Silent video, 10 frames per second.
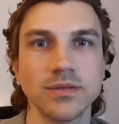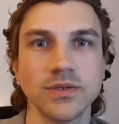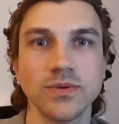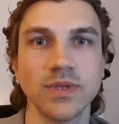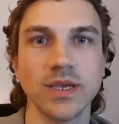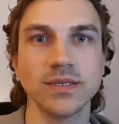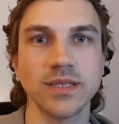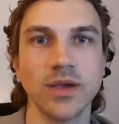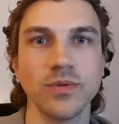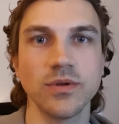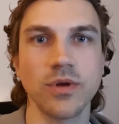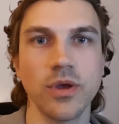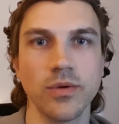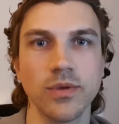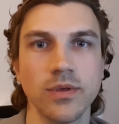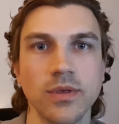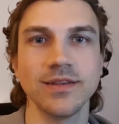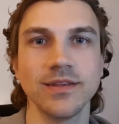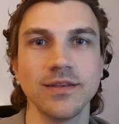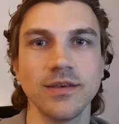2 days now in a row.
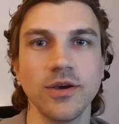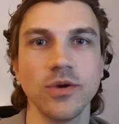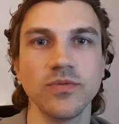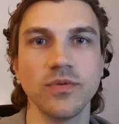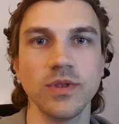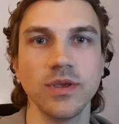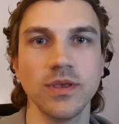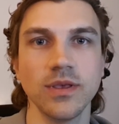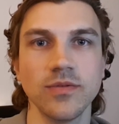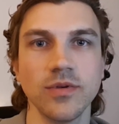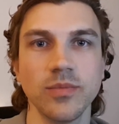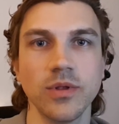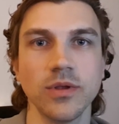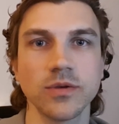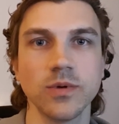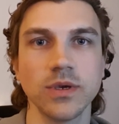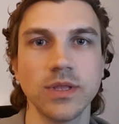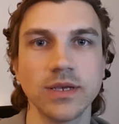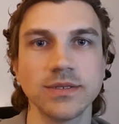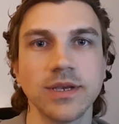Hopefully it will be a lot quicker
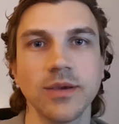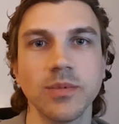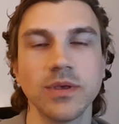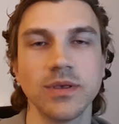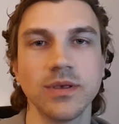next time.